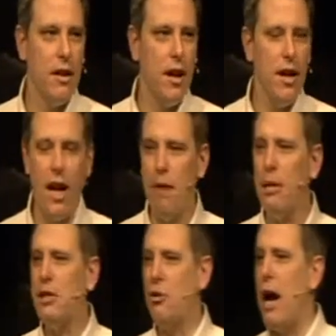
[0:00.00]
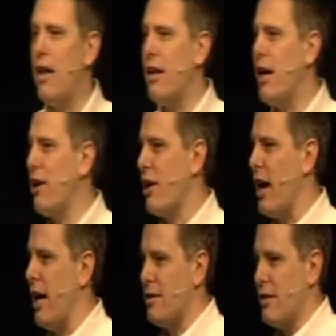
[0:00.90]
All right, how many trial and error
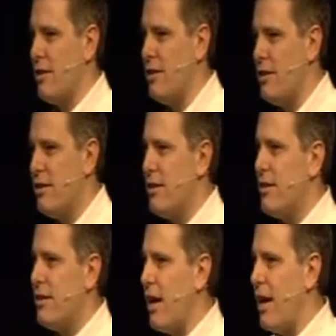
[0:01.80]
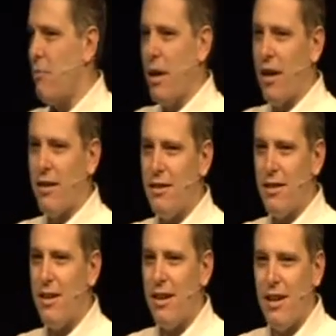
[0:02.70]
guys? Yeah, I'm there.
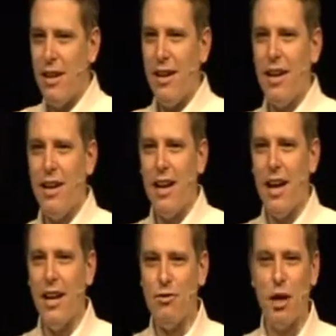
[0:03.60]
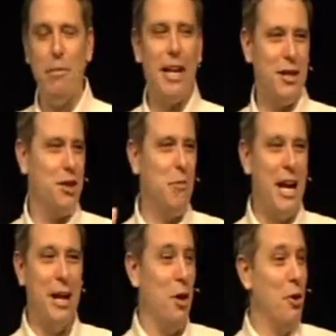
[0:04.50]
If somebody could show
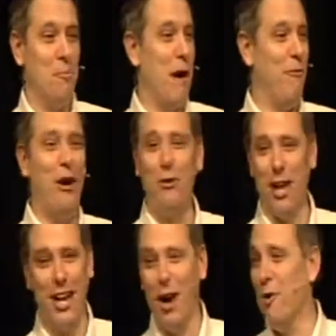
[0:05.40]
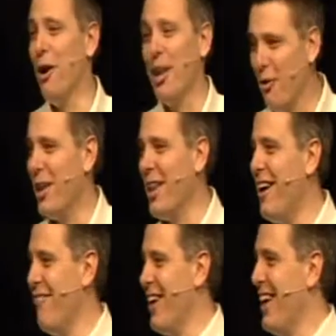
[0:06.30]
me how to use my phone later, I really would
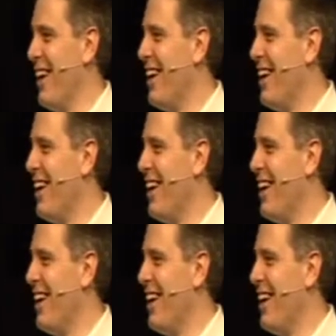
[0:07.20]
love it.